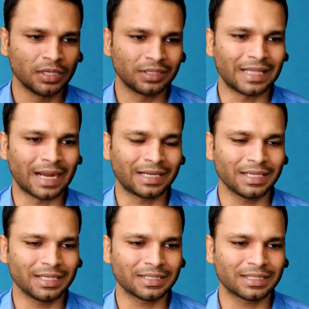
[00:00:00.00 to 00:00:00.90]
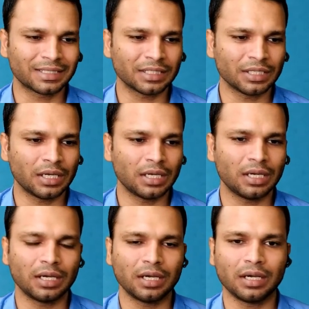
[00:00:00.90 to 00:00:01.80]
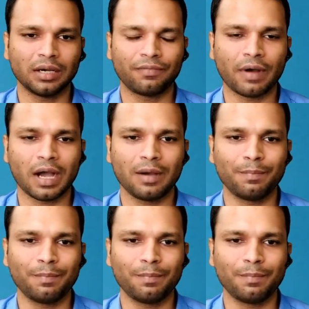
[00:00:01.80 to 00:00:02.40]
That is a far